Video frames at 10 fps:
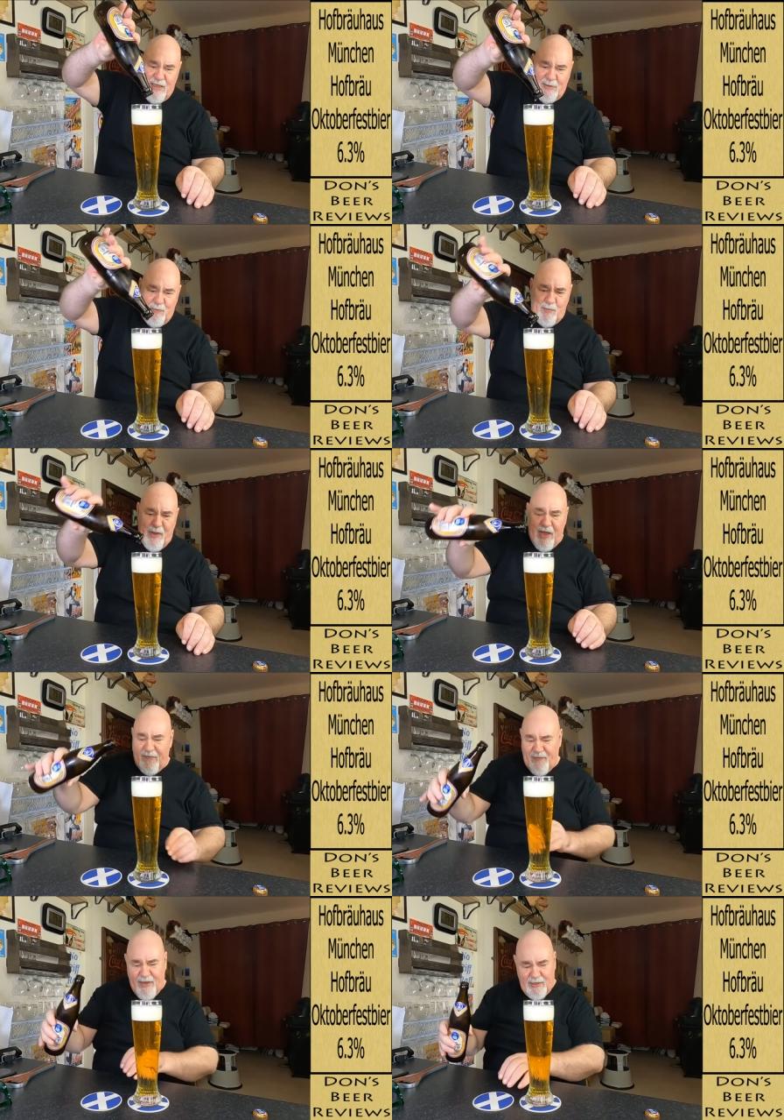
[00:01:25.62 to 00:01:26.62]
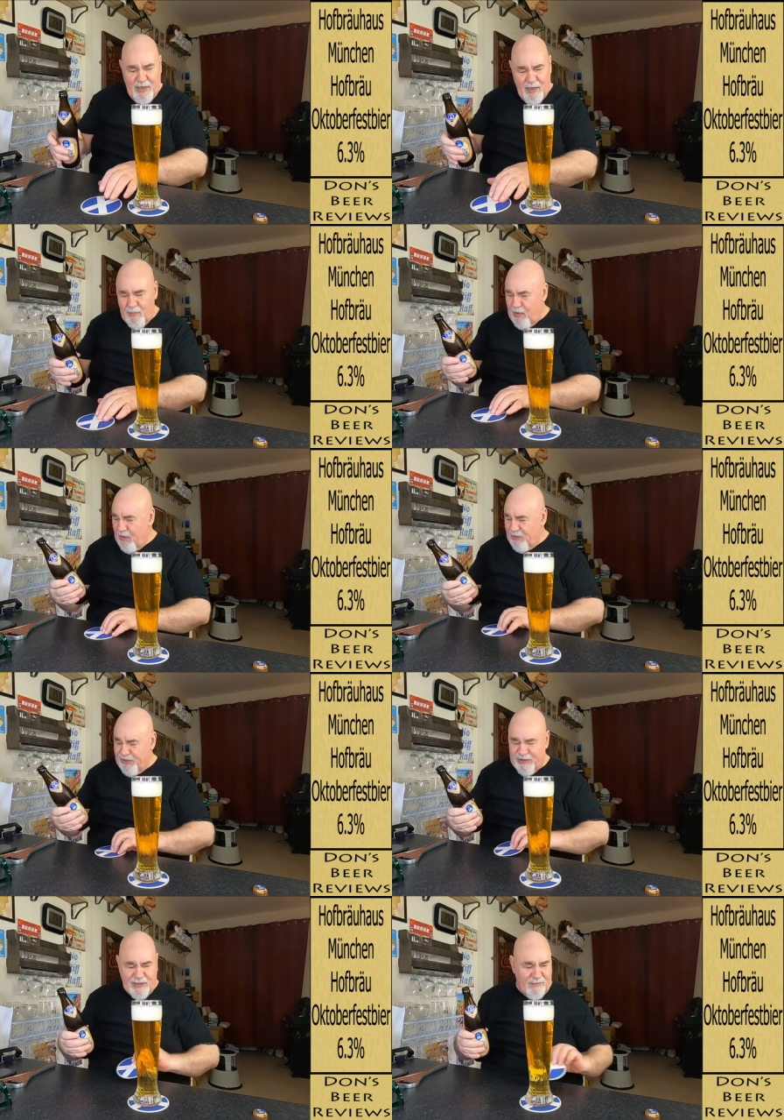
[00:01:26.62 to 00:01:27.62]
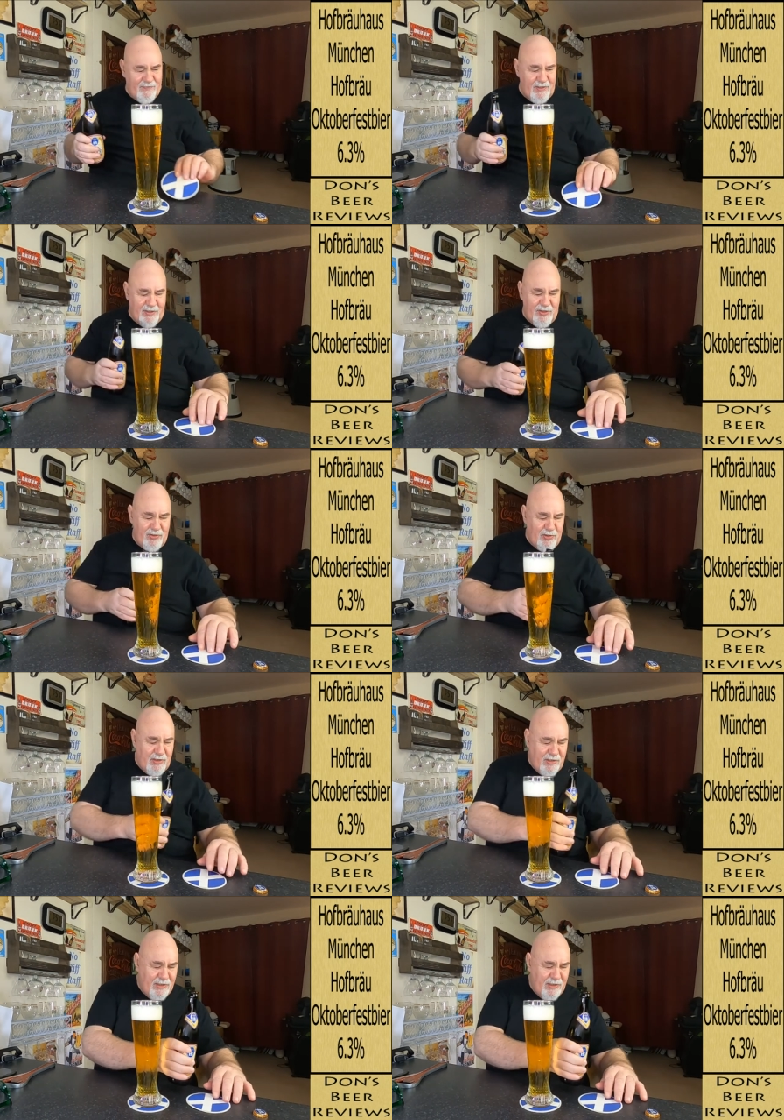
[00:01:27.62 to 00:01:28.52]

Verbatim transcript: it's perfect but I'll just have to do